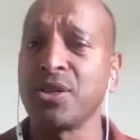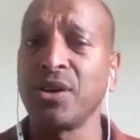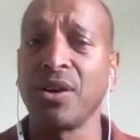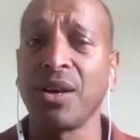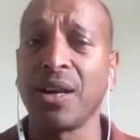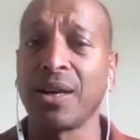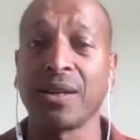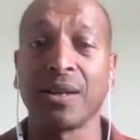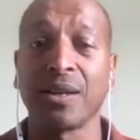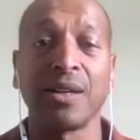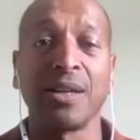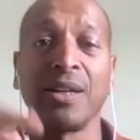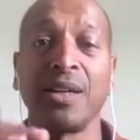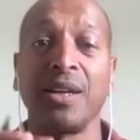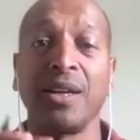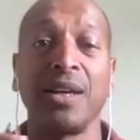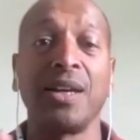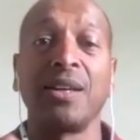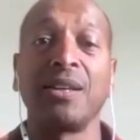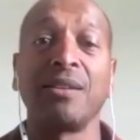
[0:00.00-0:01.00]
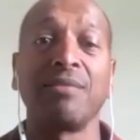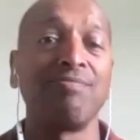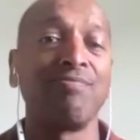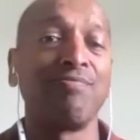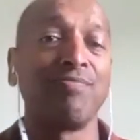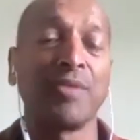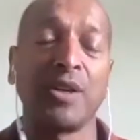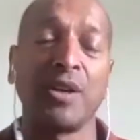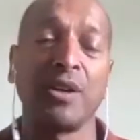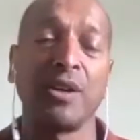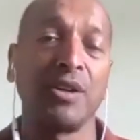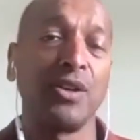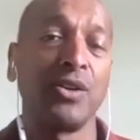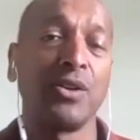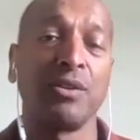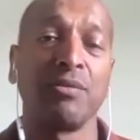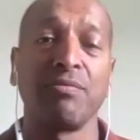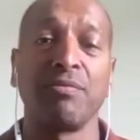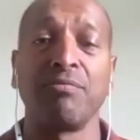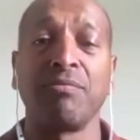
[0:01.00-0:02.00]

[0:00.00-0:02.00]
You know, like in, in you know,